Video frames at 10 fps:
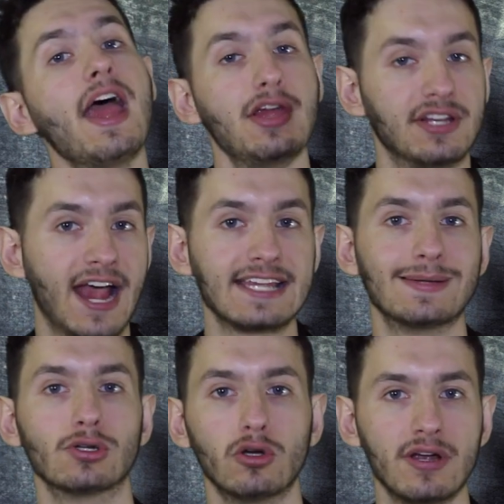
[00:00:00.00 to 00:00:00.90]
You guys
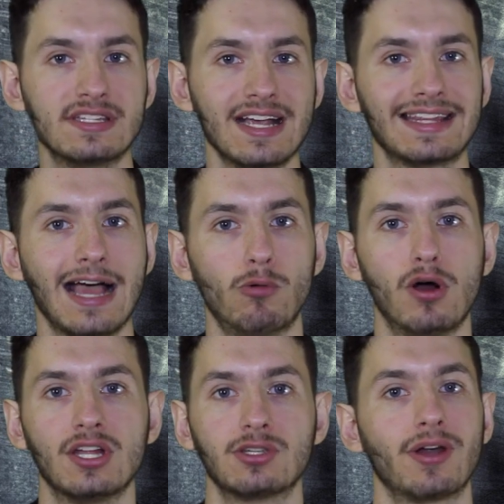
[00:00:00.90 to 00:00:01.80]
didn't really dig that
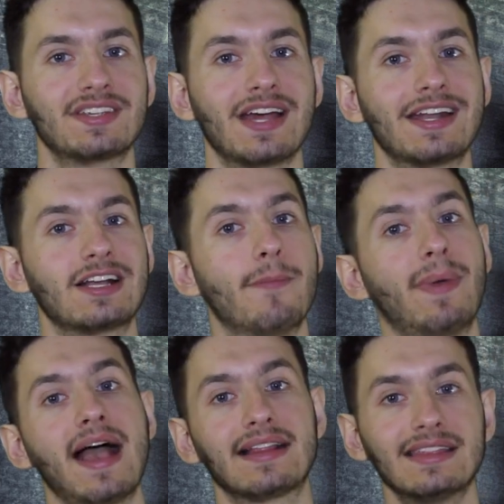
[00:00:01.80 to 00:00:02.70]
one so I decided to come
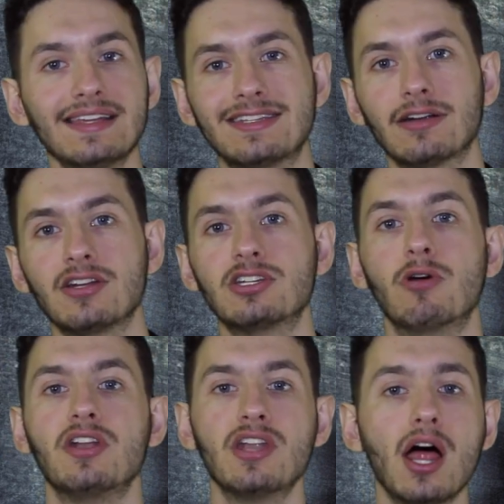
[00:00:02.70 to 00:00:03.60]
back this year to do
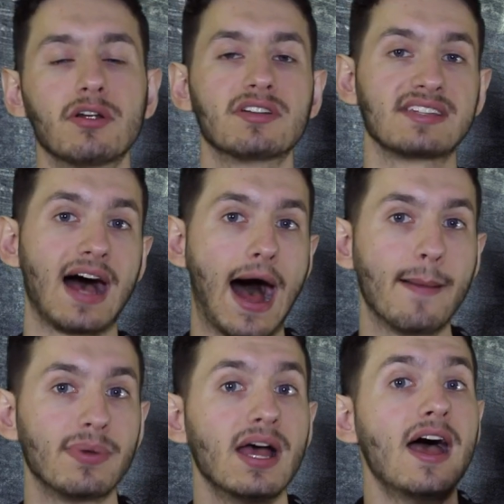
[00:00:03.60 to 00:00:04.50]
another top